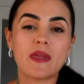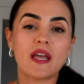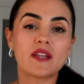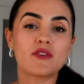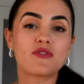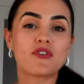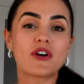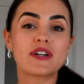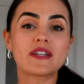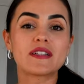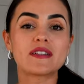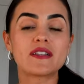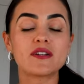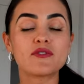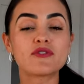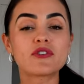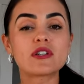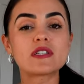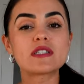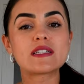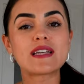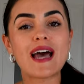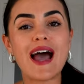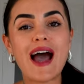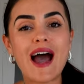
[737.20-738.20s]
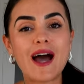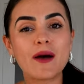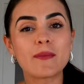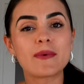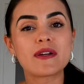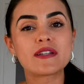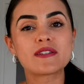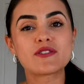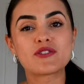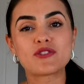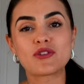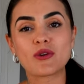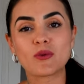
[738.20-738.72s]
And for the different
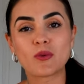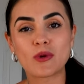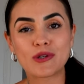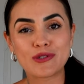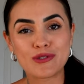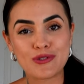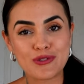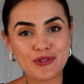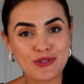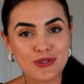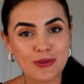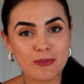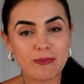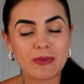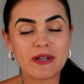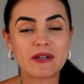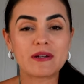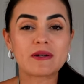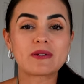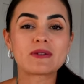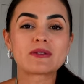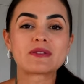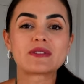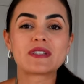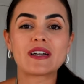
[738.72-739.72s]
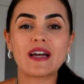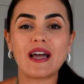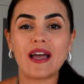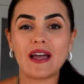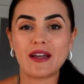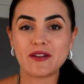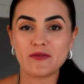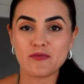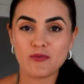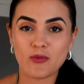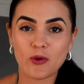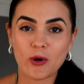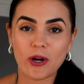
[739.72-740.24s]
habits you want to build
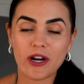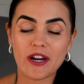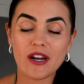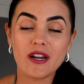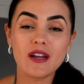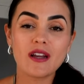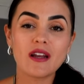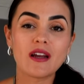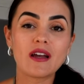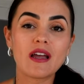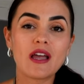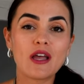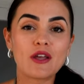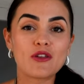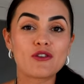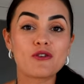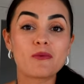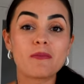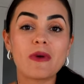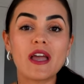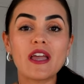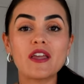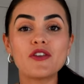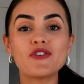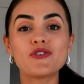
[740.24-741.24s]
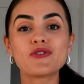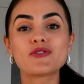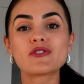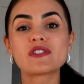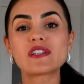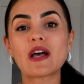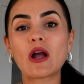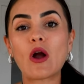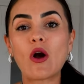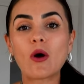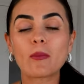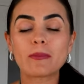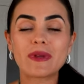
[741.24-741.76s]
and break, you may use
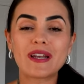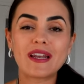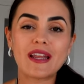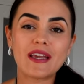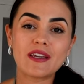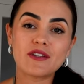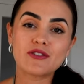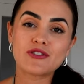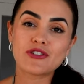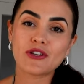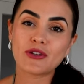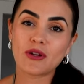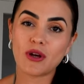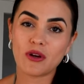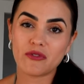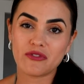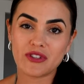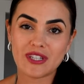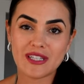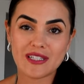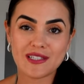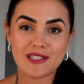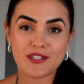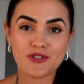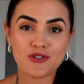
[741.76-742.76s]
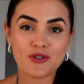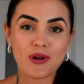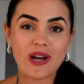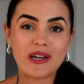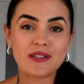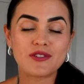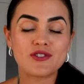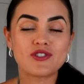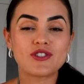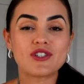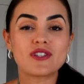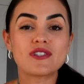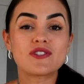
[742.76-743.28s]
a combination of these
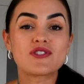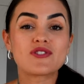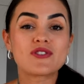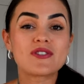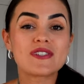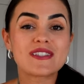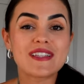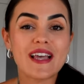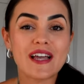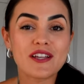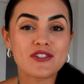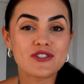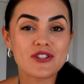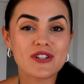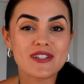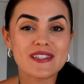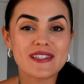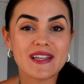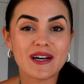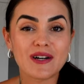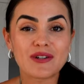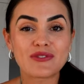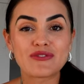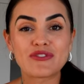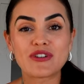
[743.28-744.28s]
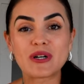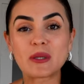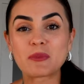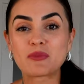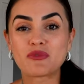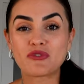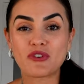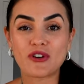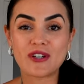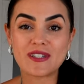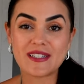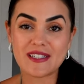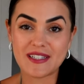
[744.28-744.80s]
strategies to set yourself up
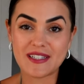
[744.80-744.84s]
for